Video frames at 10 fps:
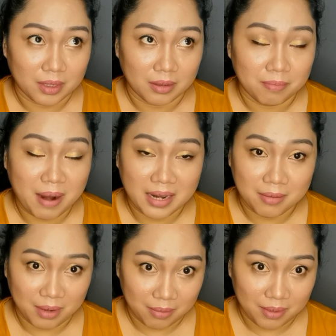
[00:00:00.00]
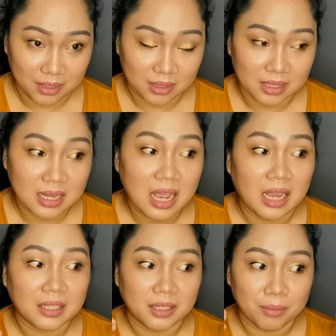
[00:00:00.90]
planning my meals,
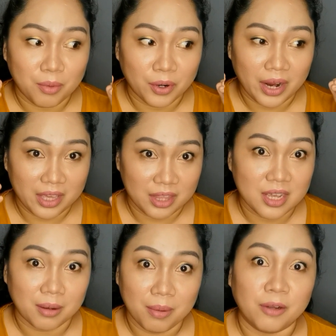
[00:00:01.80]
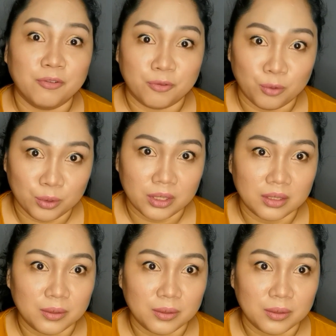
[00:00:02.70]
the more I think about food.